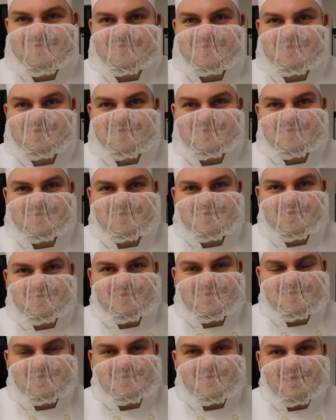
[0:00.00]
even close to
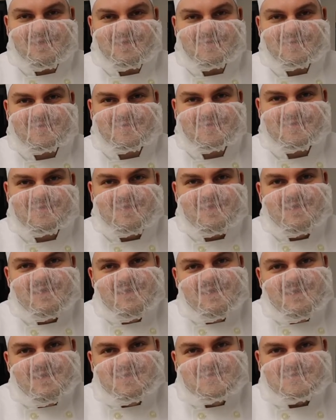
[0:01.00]
32 hours.
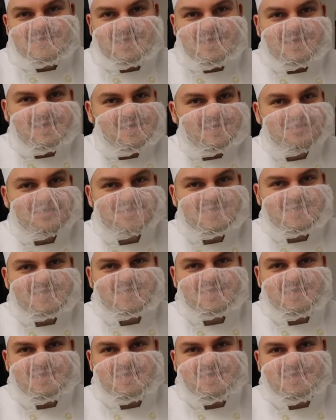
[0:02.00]
So
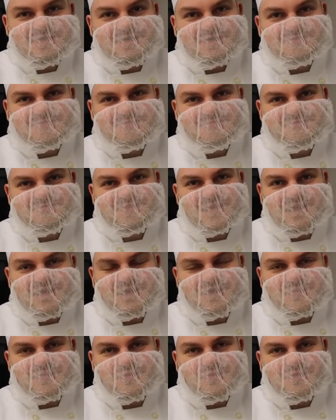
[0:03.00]
just gonna tack
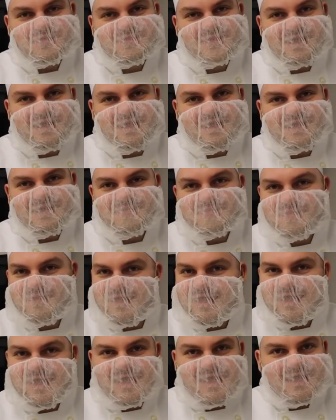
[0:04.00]
on more time
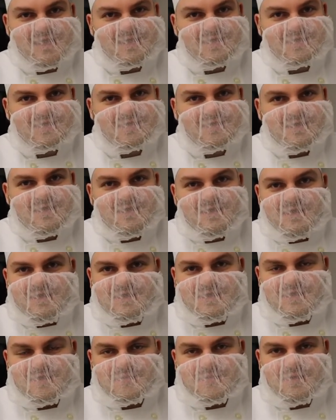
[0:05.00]
and
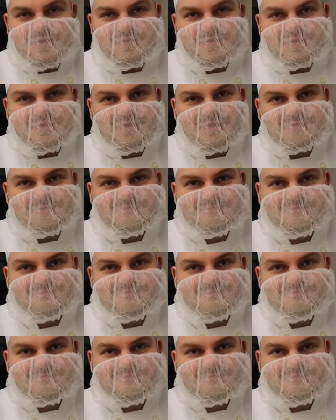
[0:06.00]
keep going here.